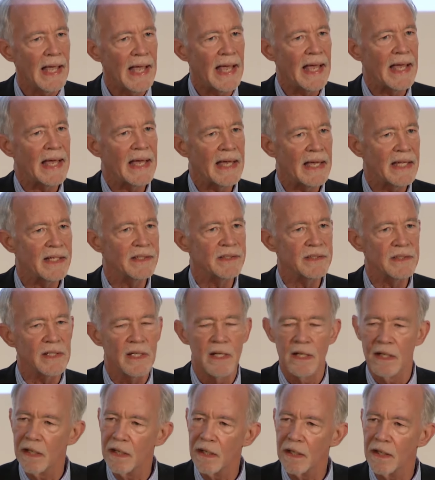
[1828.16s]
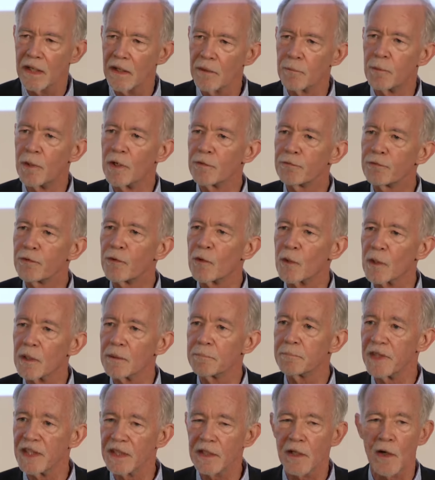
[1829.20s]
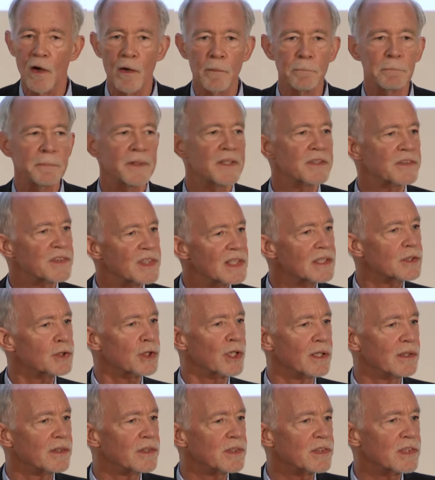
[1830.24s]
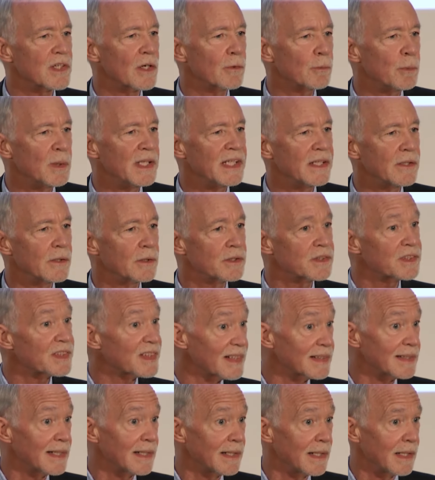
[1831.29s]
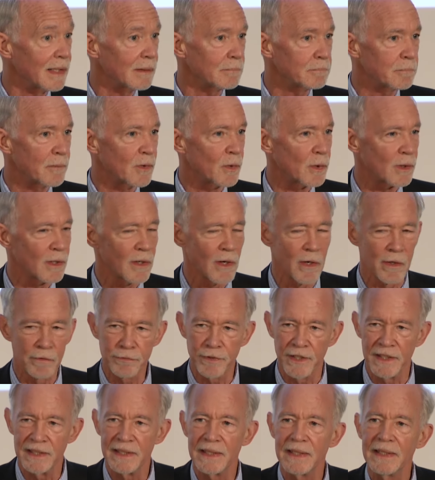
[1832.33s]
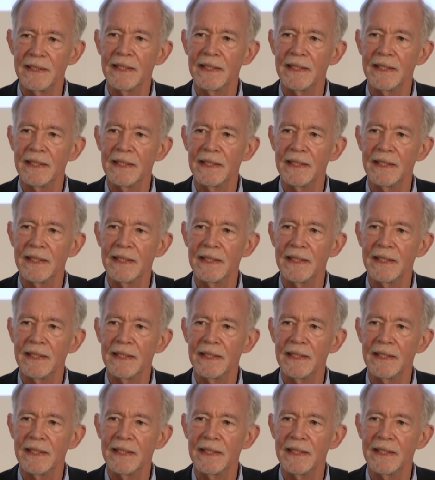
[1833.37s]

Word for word: and reform the composition so we could sit in it more often.